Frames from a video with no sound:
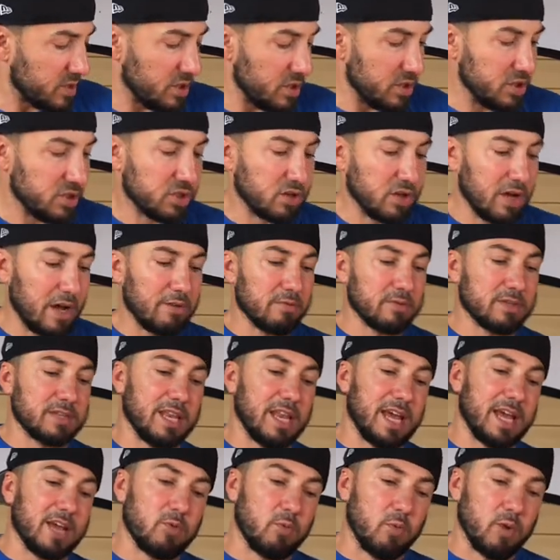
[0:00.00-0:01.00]
So I was
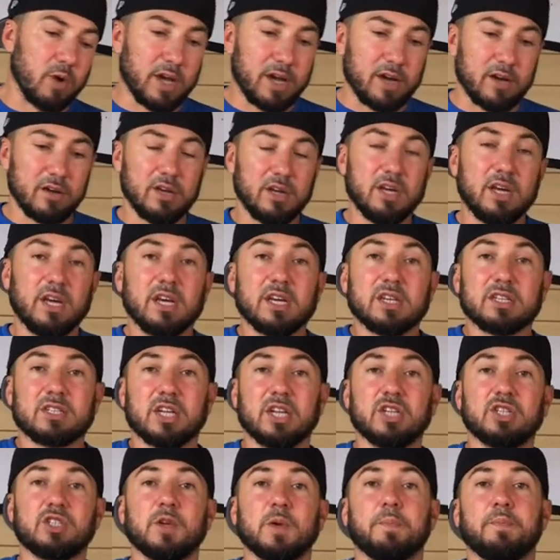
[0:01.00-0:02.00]
like, well,
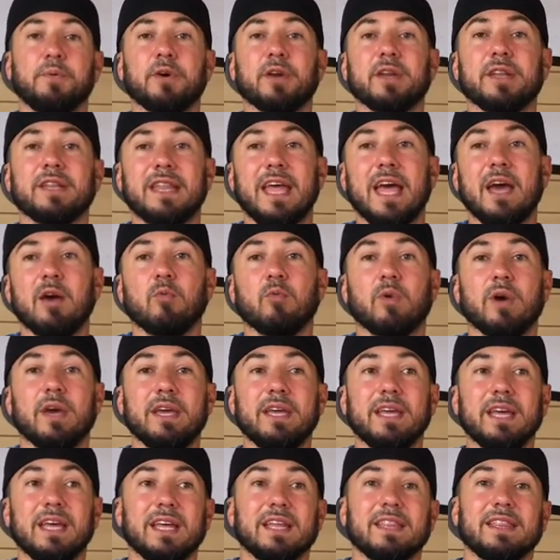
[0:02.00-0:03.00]
since you put it that way,
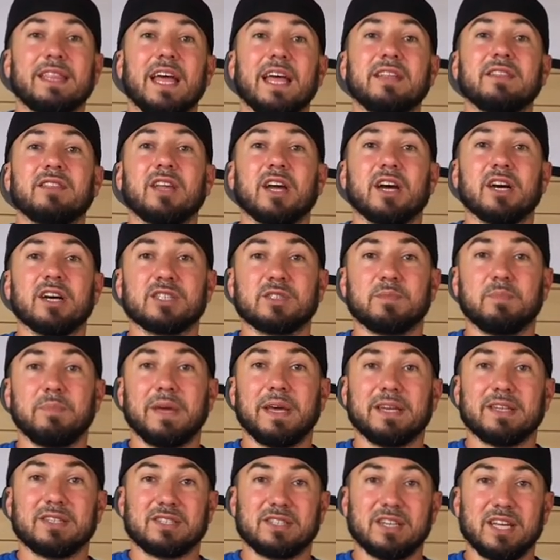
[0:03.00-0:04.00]
that does
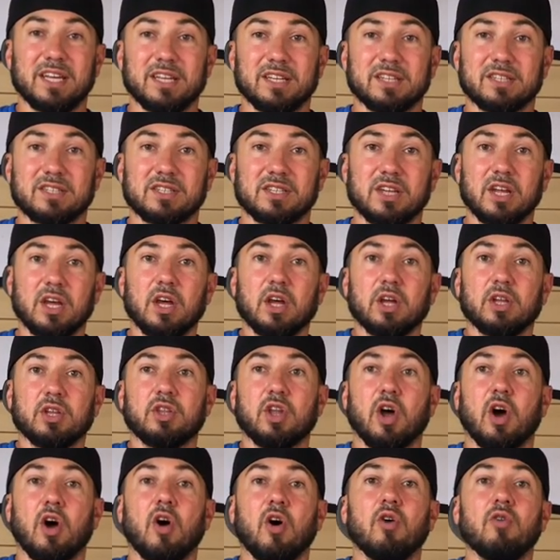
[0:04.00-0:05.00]
make sense.
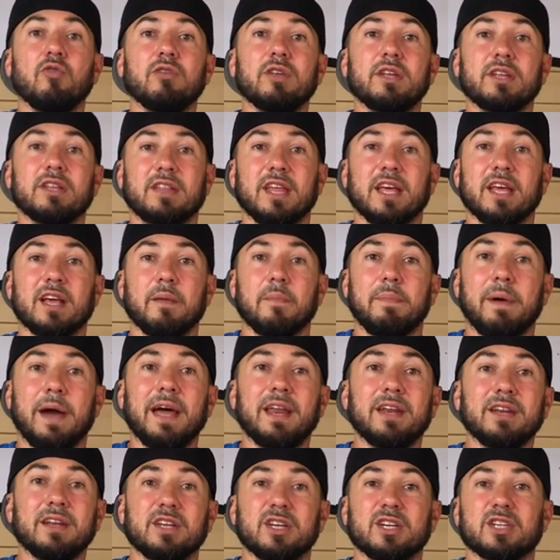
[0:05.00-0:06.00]
The only thing
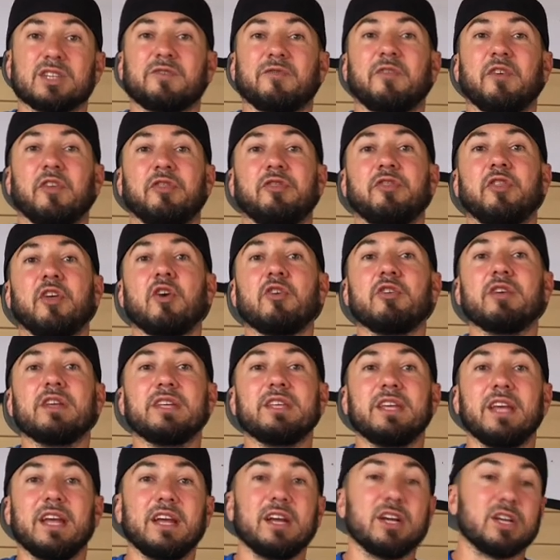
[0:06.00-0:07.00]
about it is, for 30
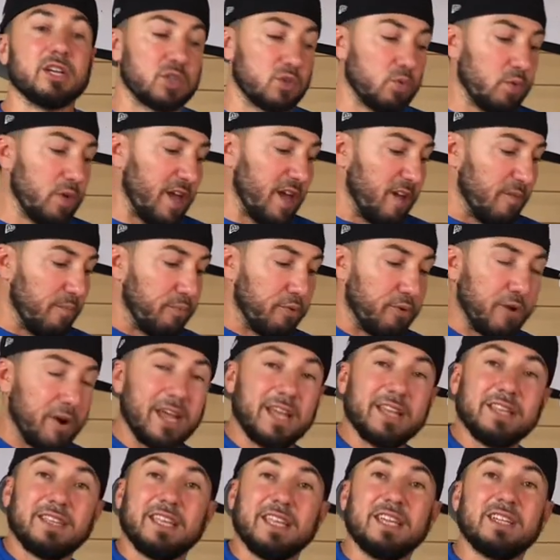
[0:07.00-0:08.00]
years, we have
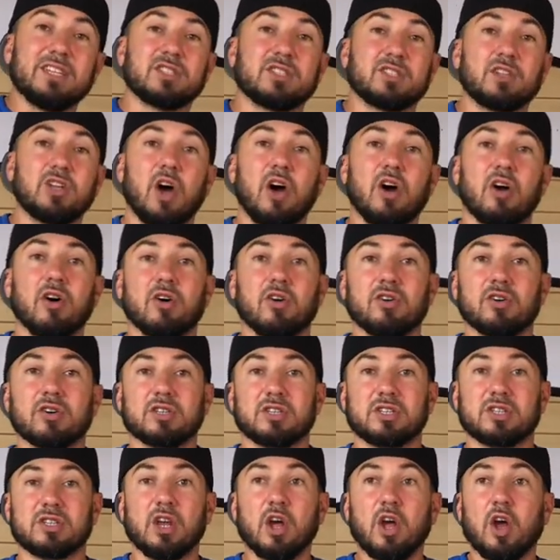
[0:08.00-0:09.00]
bred these
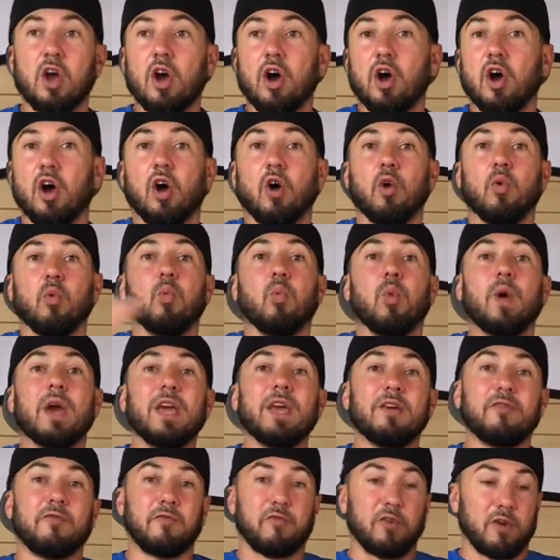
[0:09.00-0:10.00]
dogs
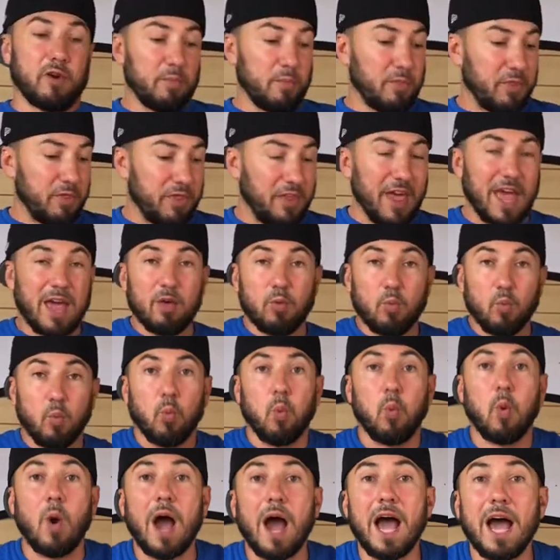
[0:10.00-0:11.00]
away from that
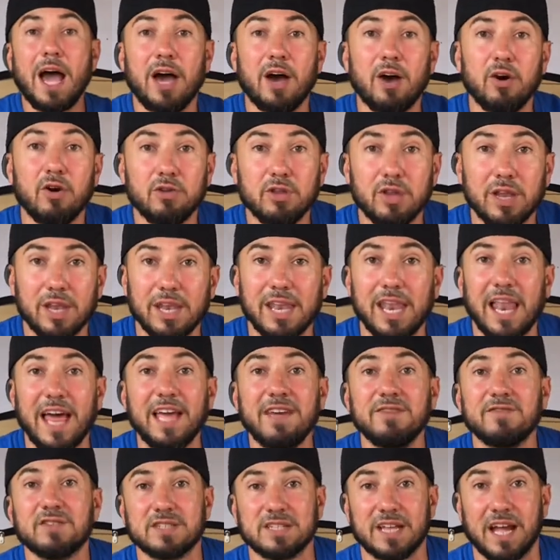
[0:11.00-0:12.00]
wild
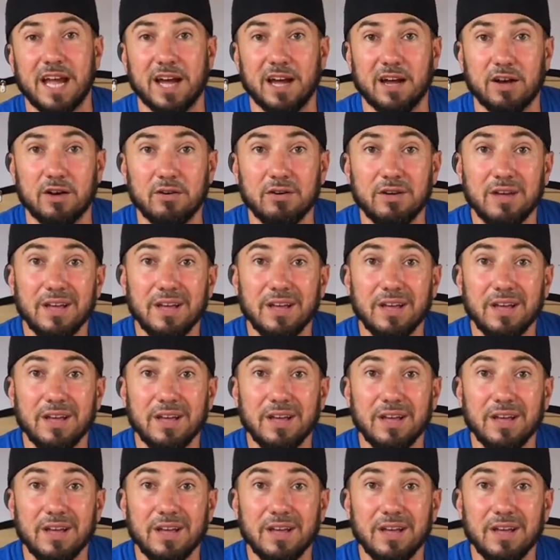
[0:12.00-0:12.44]
lifestyle.